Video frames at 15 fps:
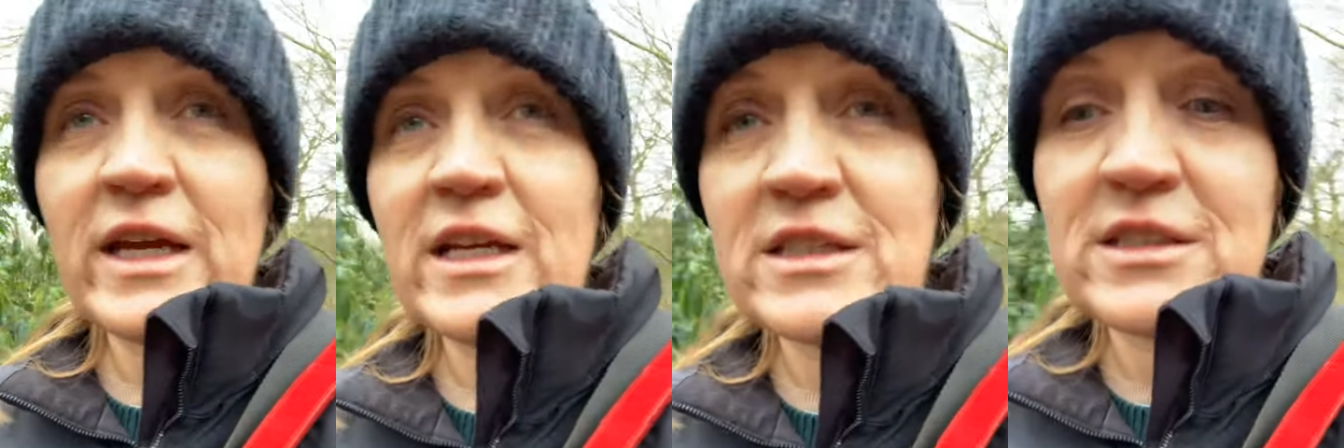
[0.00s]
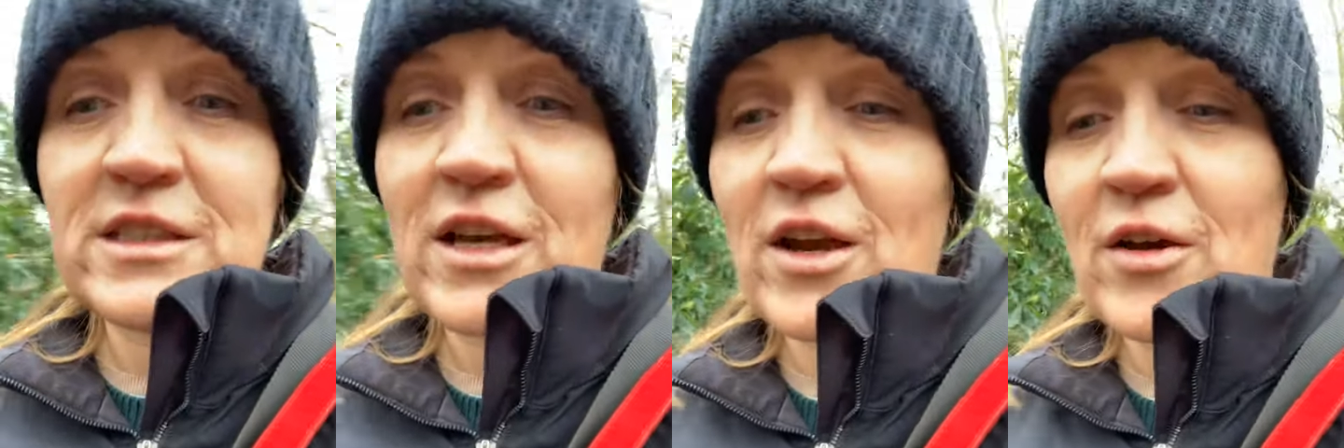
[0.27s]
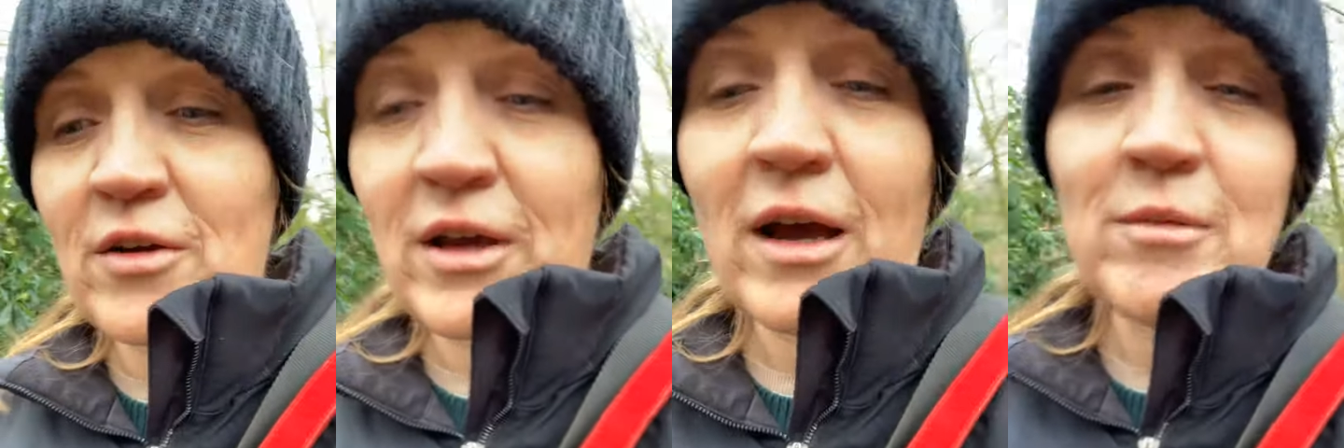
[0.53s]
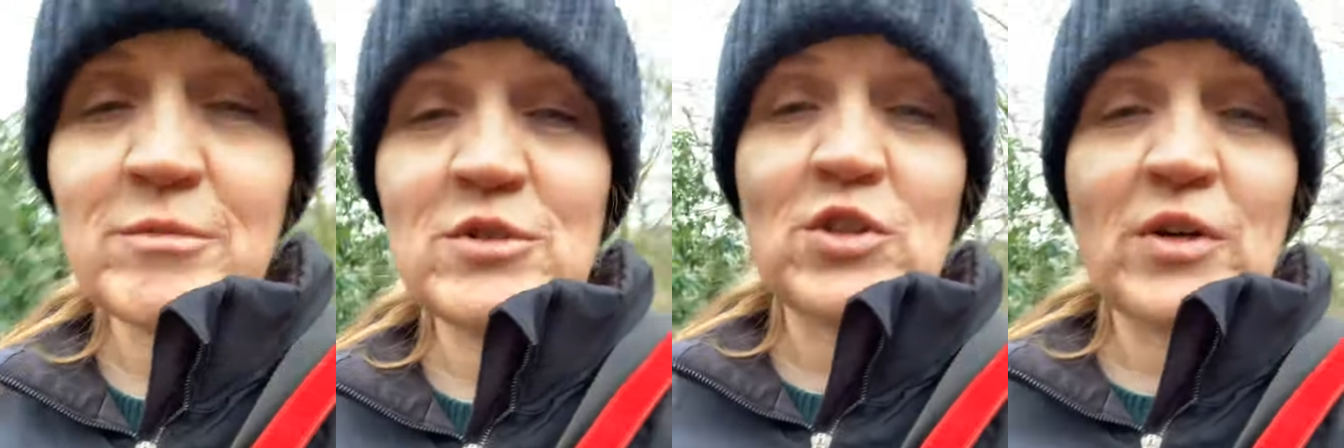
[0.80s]
So
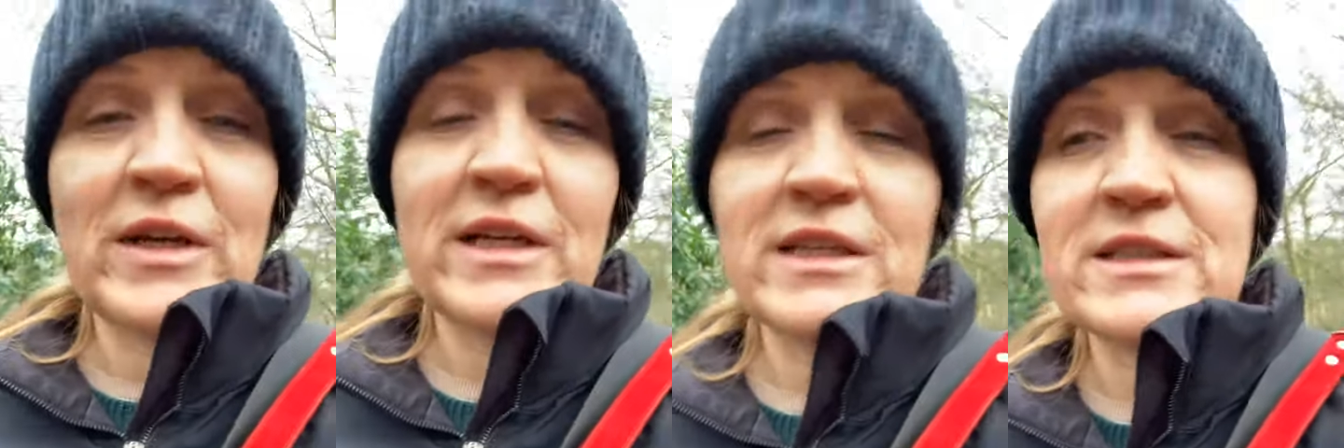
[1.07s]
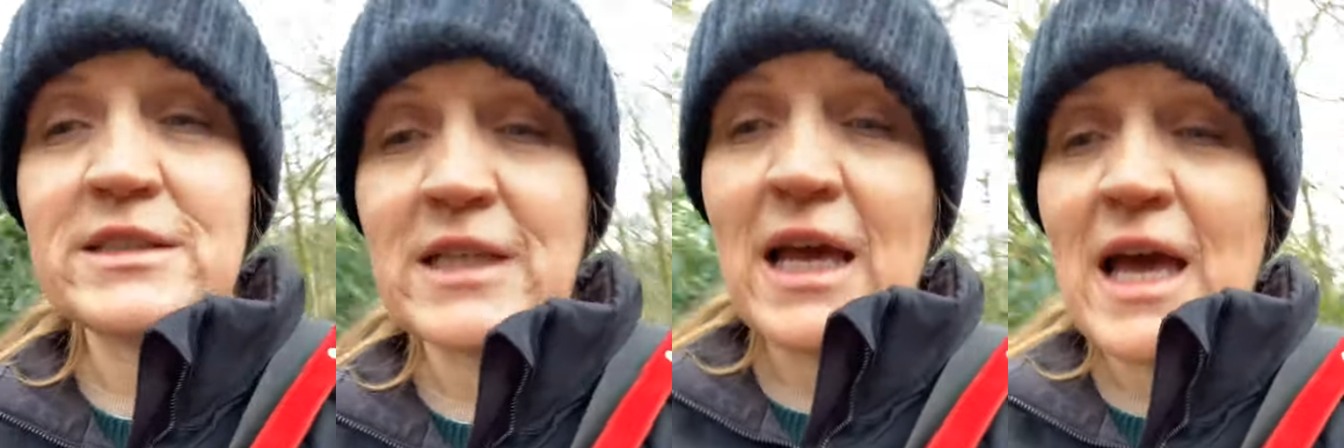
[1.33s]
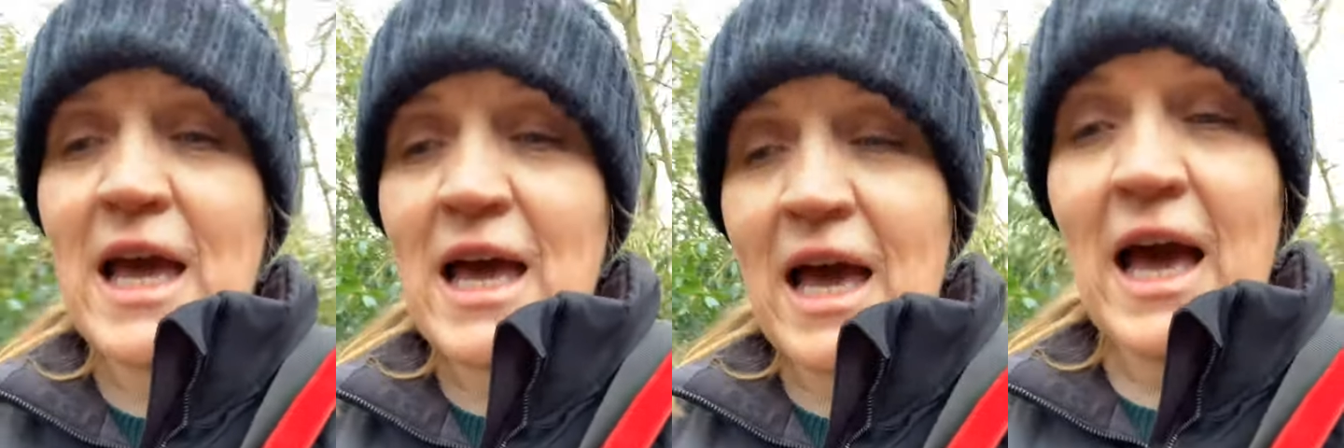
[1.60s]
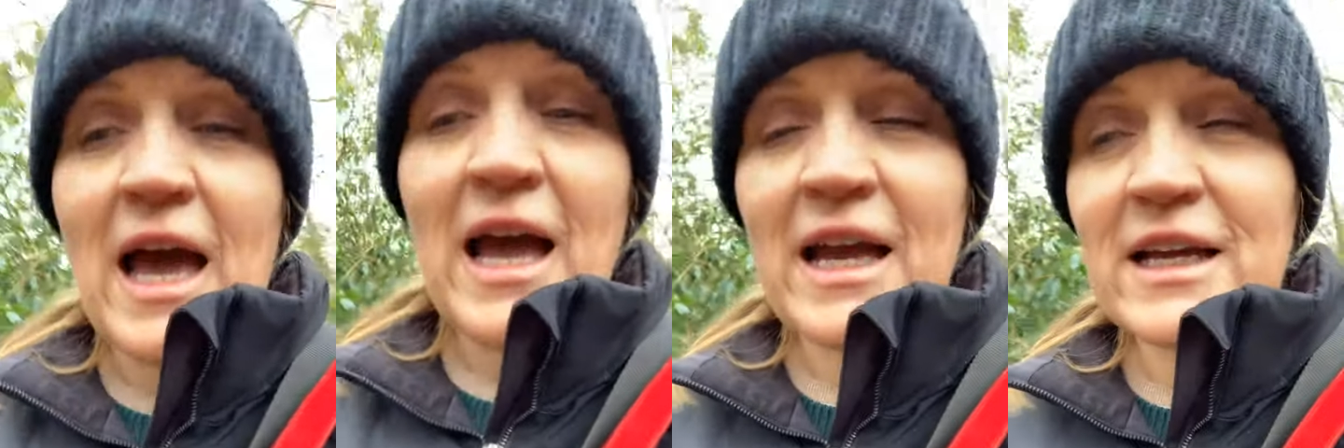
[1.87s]
come join us
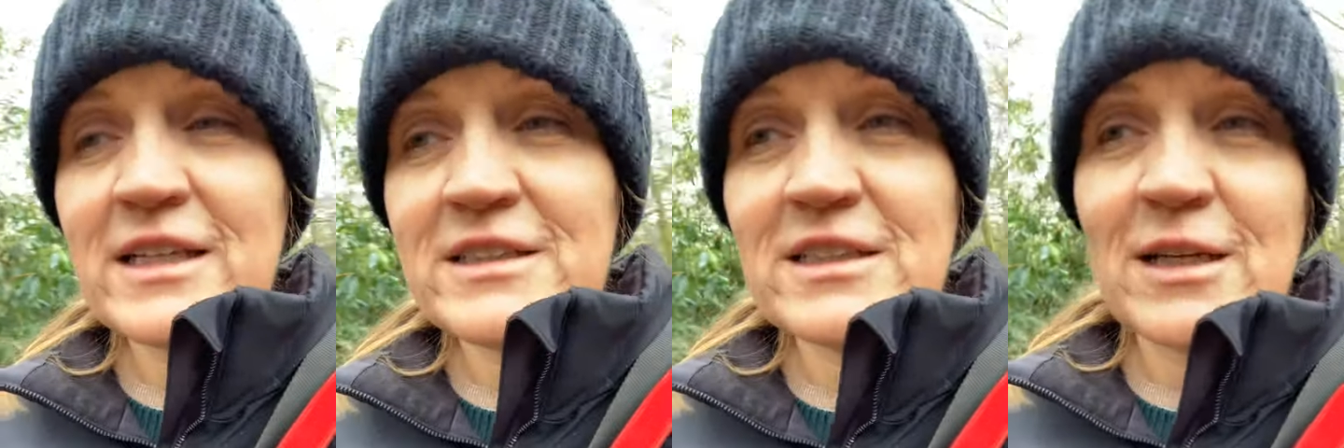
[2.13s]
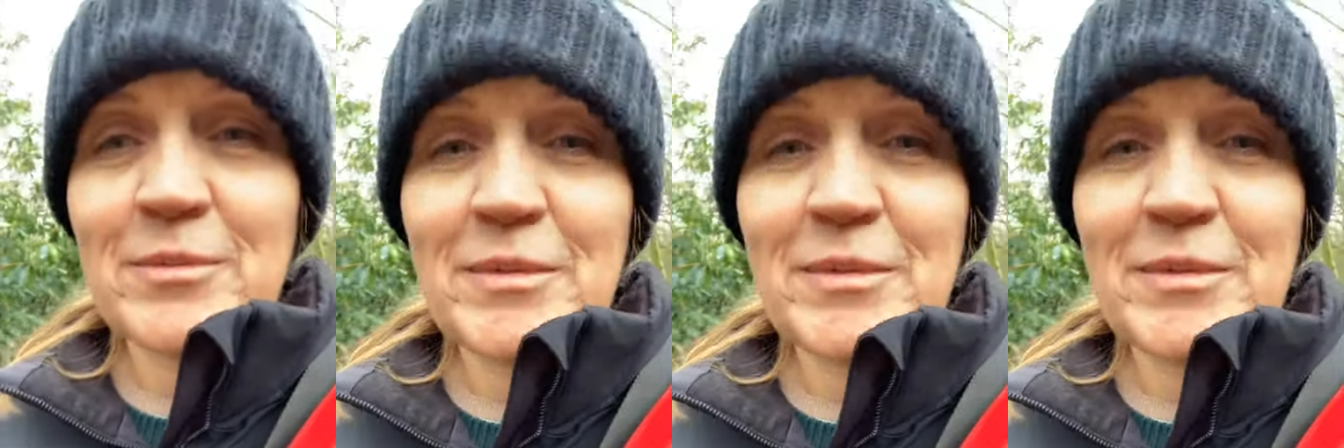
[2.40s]
and check